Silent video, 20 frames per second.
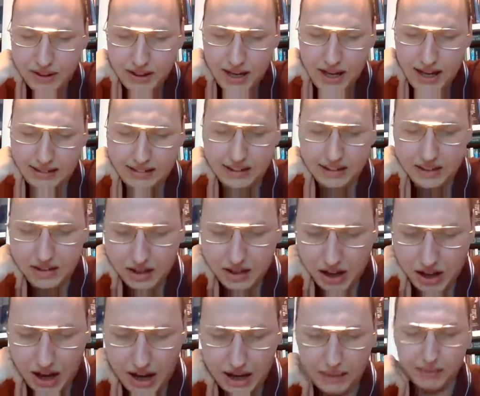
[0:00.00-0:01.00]
At the
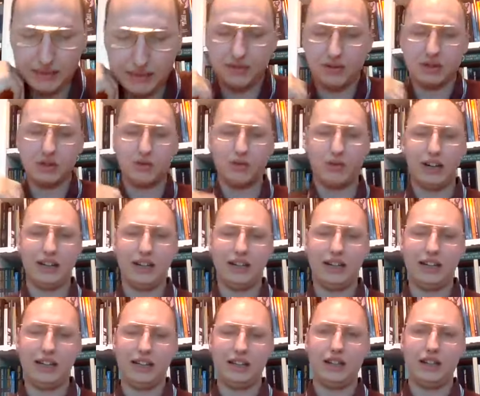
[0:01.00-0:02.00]
time, it was
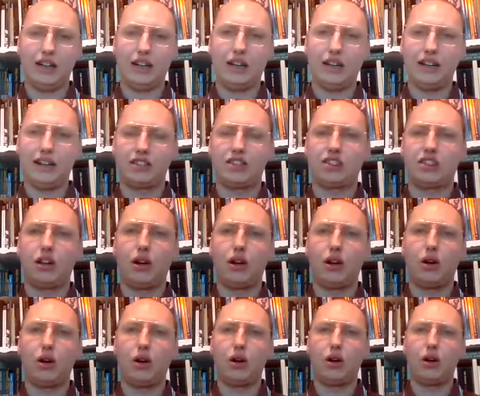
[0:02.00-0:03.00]
really, their
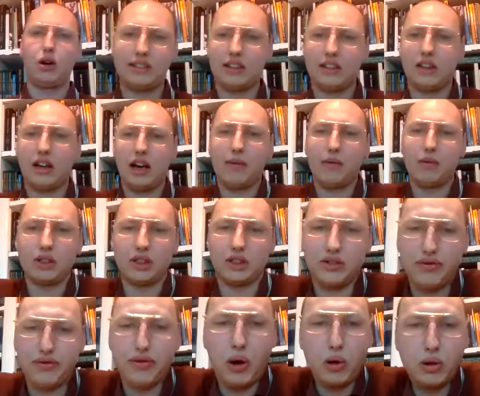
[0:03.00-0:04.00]
slogan at the time was
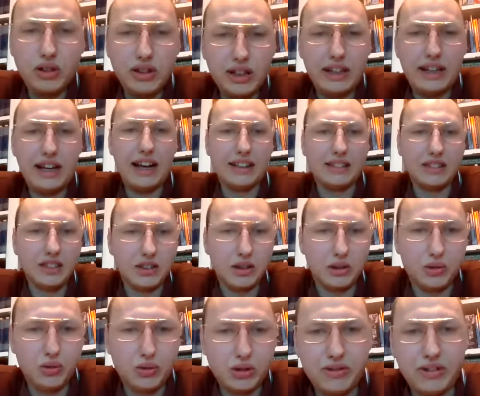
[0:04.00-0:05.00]
vote against. So
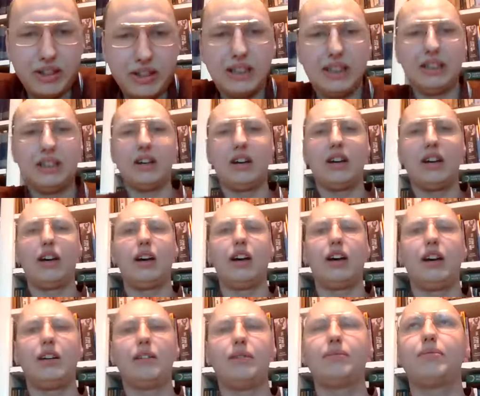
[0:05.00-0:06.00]
it was really
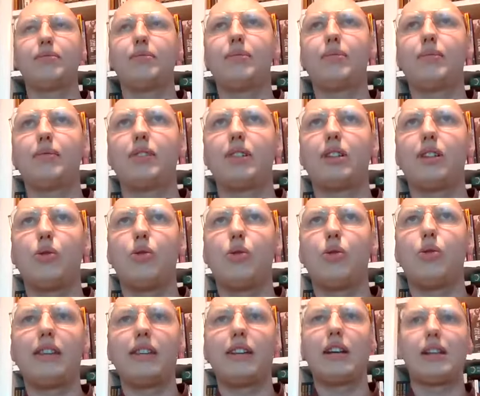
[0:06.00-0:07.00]

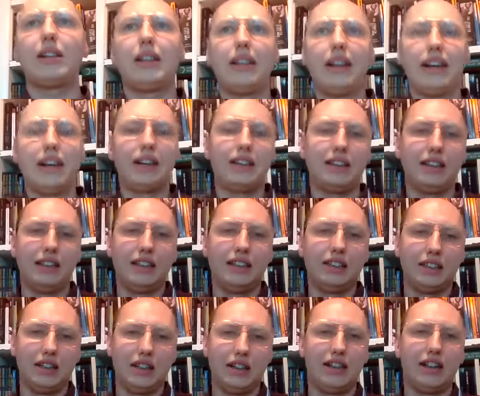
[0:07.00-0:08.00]
quite
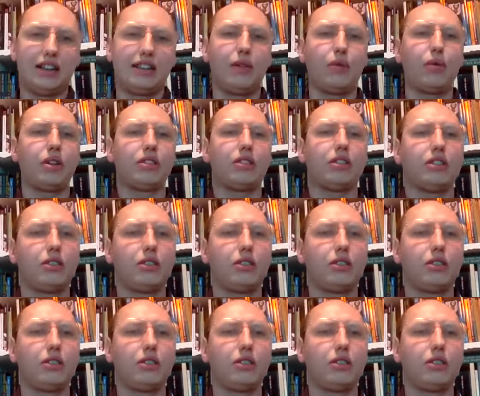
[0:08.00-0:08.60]
clearly that they wanted